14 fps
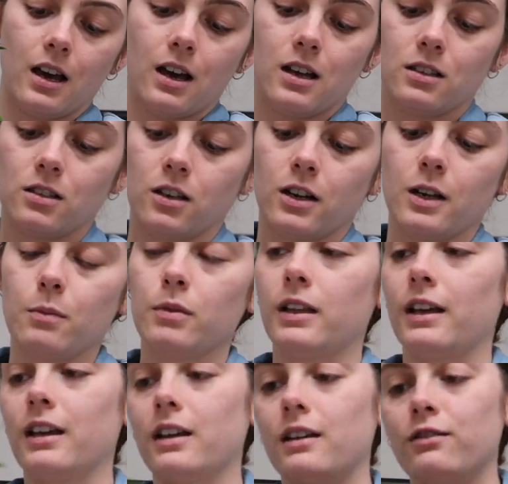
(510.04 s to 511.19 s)
Ah, sorry
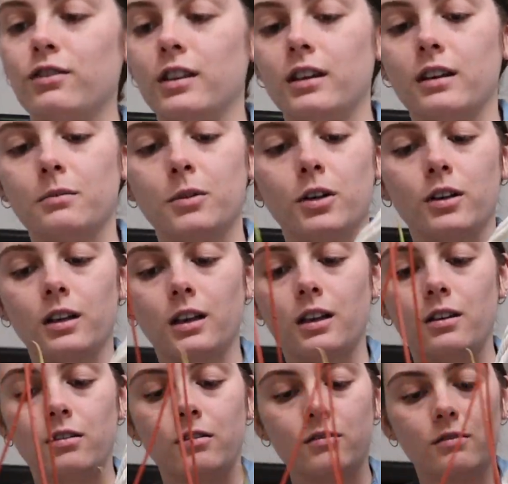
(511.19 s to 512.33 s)
plant, I feel like I'm hurting
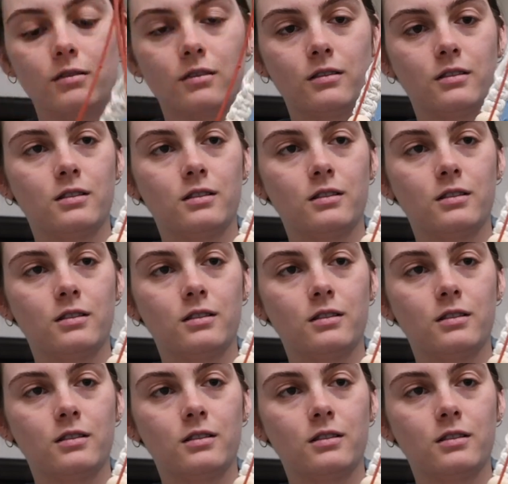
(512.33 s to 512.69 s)
you.